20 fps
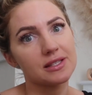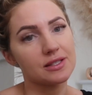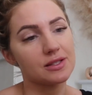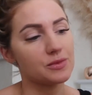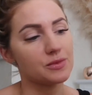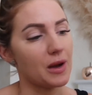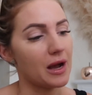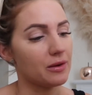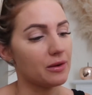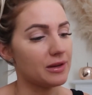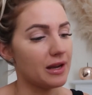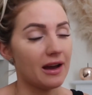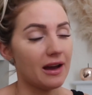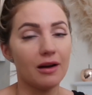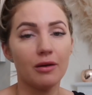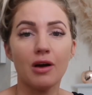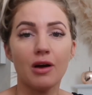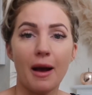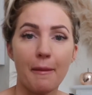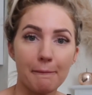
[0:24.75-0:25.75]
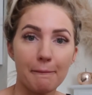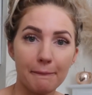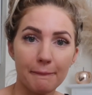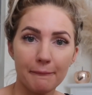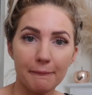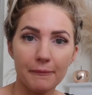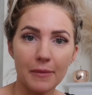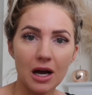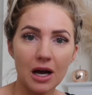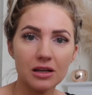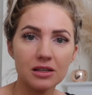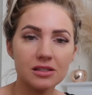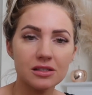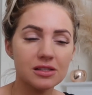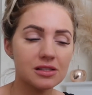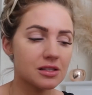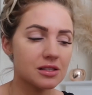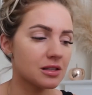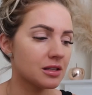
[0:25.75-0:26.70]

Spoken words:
as well now and mugs.